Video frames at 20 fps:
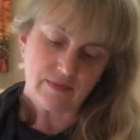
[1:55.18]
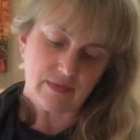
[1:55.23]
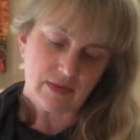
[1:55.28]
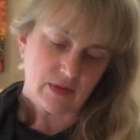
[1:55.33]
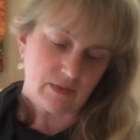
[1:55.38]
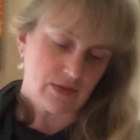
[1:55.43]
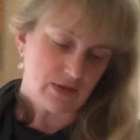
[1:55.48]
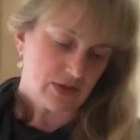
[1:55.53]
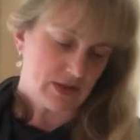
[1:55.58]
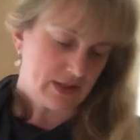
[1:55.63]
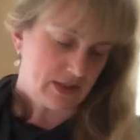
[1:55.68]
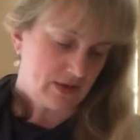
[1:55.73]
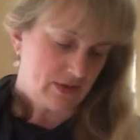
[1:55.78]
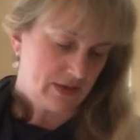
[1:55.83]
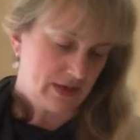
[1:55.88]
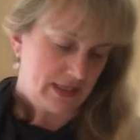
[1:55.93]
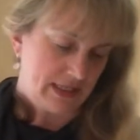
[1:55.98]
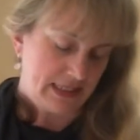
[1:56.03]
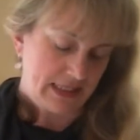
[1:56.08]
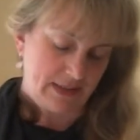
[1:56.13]
which is
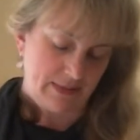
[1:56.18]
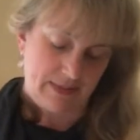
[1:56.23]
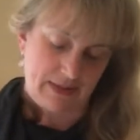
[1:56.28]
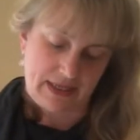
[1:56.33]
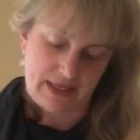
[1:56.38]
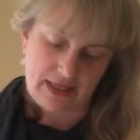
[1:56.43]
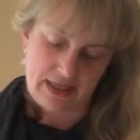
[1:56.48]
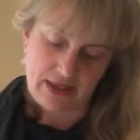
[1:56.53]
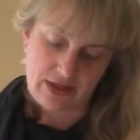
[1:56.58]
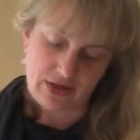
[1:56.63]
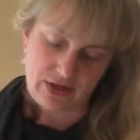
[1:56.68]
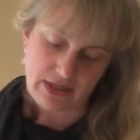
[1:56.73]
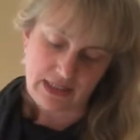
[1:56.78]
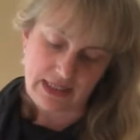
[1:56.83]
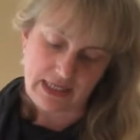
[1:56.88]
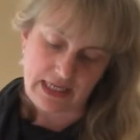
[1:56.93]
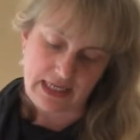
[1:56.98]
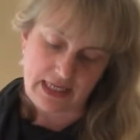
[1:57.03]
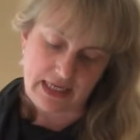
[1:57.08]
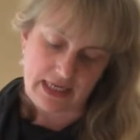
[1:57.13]
going to be
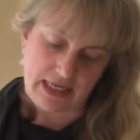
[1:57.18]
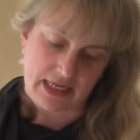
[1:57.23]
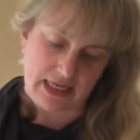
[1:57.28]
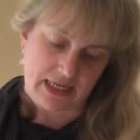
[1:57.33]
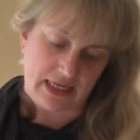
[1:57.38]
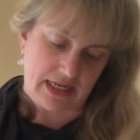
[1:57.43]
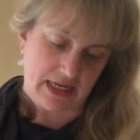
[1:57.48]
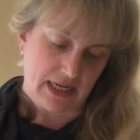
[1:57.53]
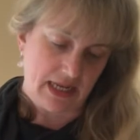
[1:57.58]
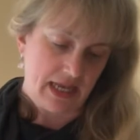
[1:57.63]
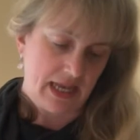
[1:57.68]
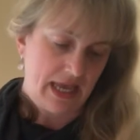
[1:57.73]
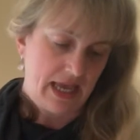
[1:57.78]
13,